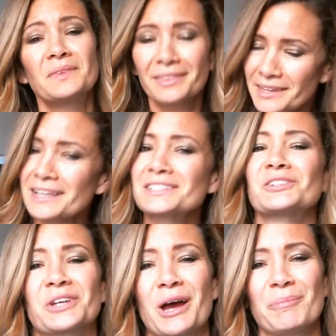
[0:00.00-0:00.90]
yes,
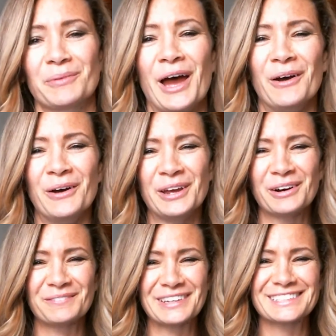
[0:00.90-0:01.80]
there's a couple that
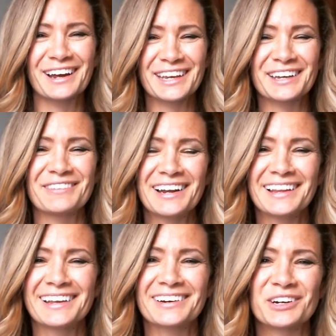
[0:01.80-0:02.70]
we'll be talking about
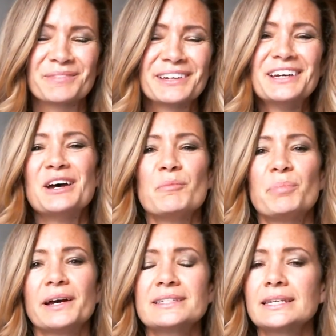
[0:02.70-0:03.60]
in the group.
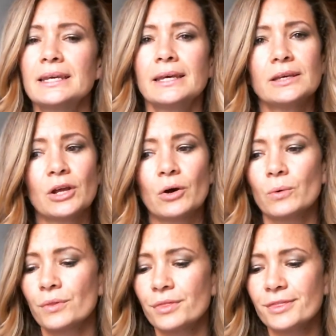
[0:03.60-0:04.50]
But, you
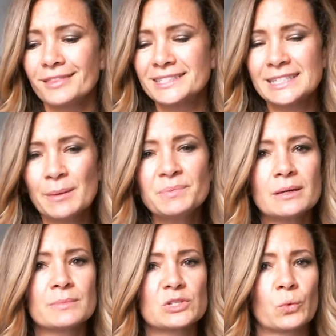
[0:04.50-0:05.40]
know,
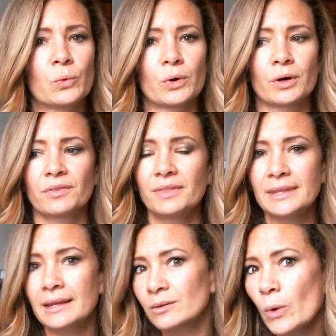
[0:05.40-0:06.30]
symptoms or
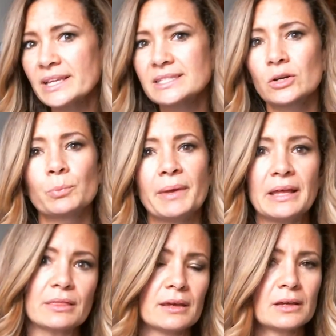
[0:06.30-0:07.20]
ways to
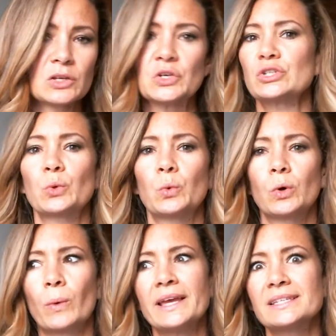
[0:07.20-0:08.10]
make things
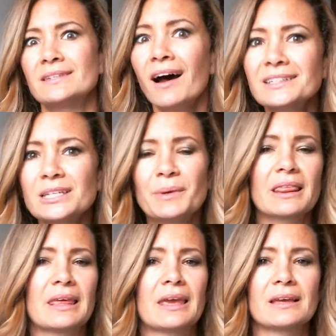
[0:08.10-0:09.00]
or ways not to make
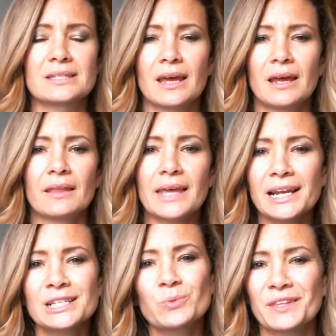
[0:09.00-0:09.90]
things, that
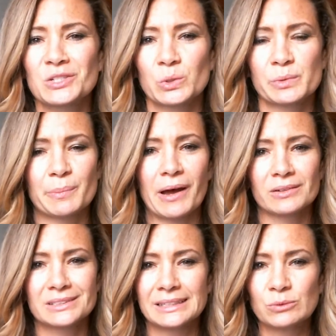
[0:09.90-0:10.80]
is what this group's
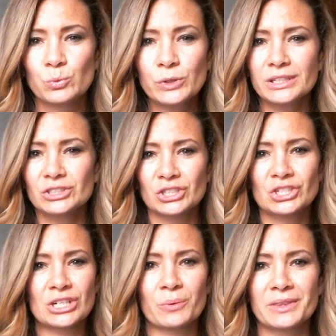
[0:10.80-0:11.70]
about, to really just
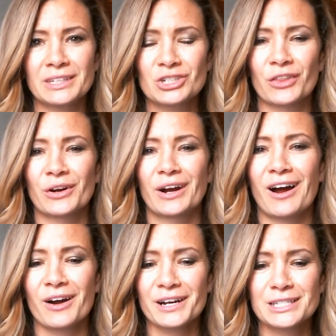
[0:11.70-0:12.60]
share with each other
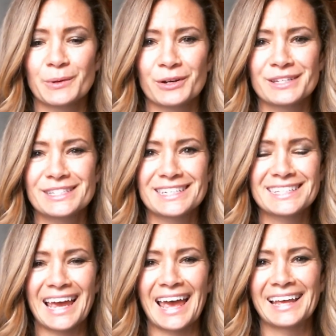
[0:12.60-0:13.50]
our experiences
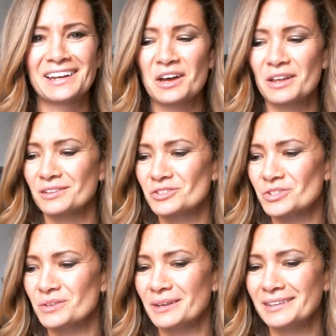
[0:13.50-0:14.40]
and
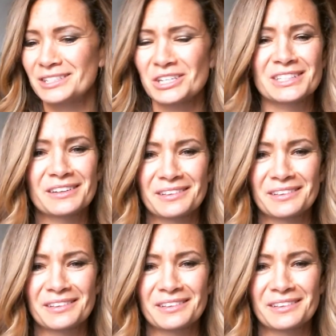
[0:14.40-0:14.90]
just